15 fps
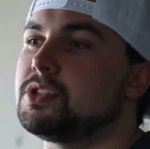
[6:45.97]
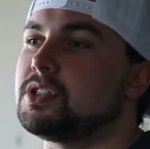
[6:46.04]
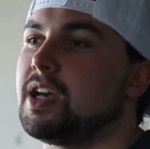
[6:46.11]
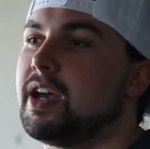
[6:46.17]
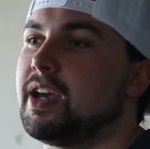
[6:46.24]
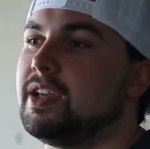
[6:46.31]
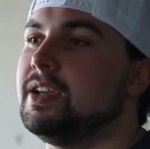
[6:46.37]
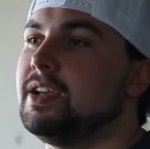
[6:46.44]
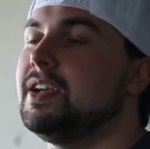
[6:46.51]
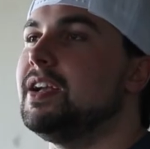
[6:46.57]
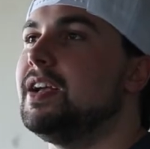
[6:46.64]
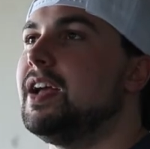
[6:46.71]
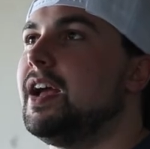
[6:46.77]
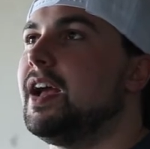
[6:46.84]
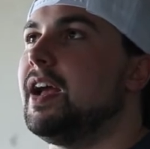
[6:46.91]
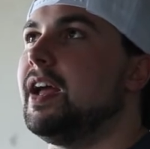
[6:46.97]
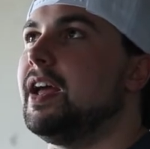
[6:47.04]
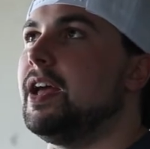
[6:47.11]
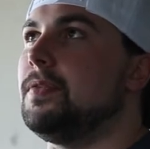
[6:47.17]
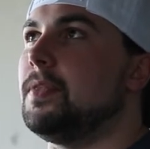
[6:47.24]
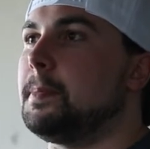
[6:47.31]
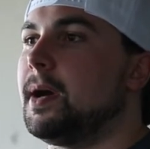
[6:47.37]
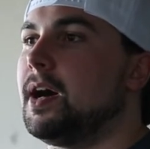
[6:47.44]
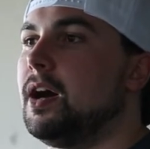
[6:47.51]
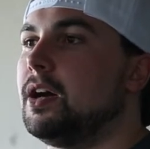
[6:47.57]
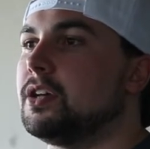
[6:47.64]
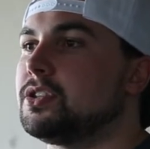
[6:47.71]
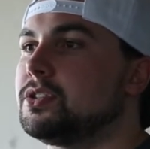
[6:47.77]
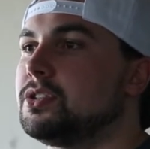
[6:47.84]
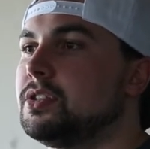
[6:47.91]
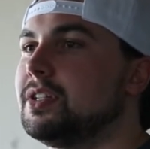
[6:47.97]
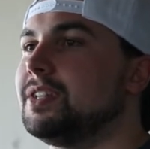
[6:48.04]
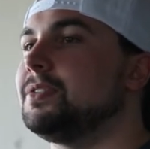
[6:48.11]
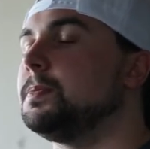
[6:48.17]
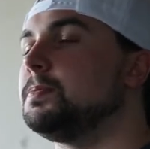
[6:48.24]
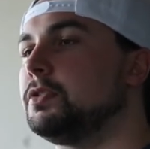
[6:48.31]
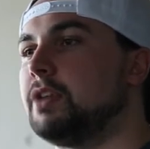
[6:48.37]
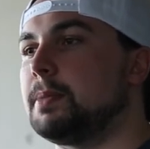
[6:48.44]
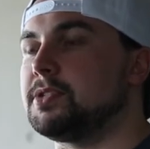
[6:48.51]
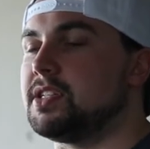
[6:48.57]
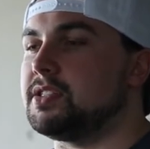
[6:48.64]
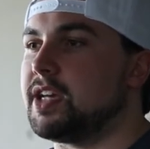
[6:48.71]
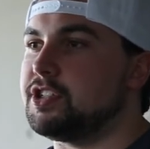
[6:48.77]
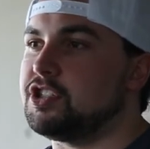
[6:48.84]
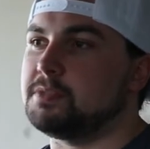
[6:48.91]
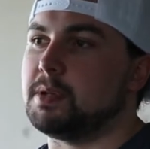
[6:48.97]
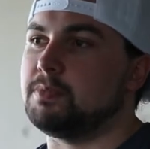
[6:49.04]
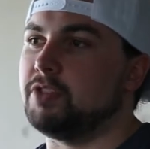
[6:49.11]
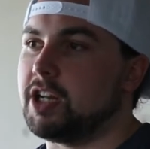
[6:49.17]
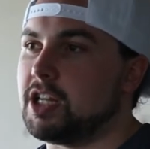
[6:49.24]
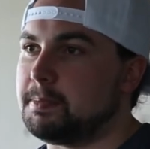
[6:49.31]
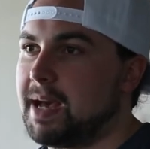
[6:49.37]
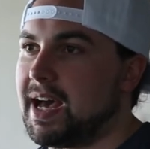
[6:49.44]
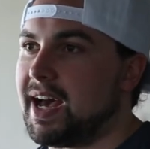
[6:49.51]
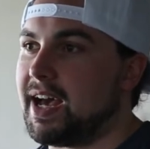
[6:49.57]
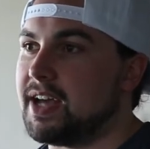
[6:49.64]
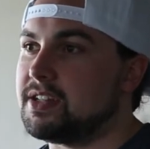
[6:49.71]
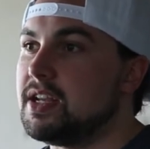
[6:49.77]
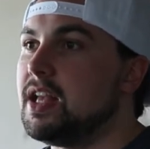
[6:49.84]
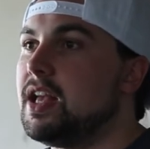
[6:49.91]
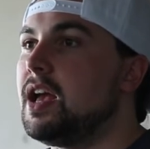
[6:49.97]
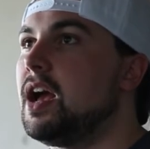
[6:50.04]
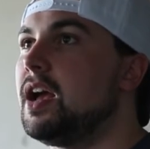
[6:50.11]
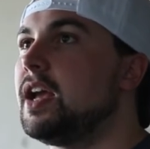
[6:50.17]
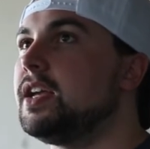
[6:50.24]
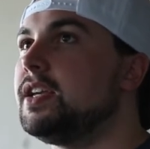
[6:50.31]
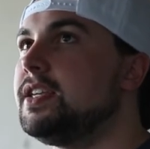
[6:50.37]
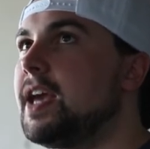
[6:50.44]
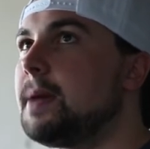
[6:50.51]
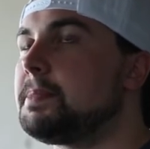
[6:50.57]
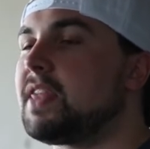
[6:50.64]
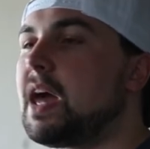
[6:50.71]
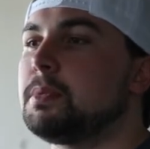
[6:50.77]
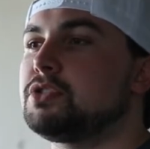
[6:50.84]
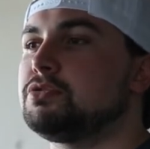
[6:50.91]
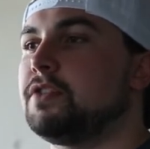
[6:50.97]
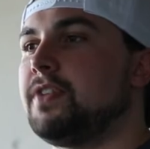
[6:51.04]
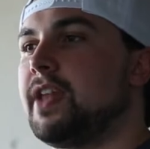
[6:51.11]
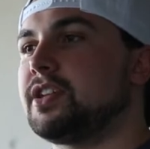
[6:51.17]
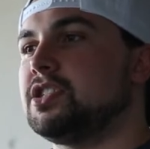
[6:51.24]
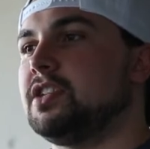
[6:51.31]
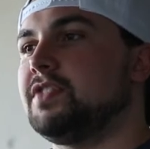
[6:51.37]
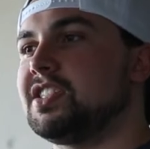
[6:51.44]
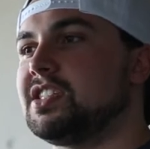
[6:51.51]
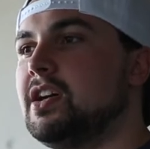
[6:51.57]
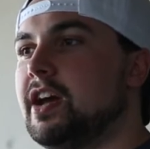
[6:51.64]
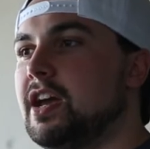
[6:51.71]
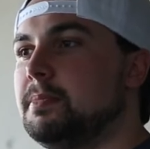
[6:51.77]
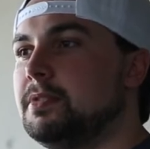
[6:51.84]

say, in the past, the representation has been really bad. Yeah, but that was a reflection of the time.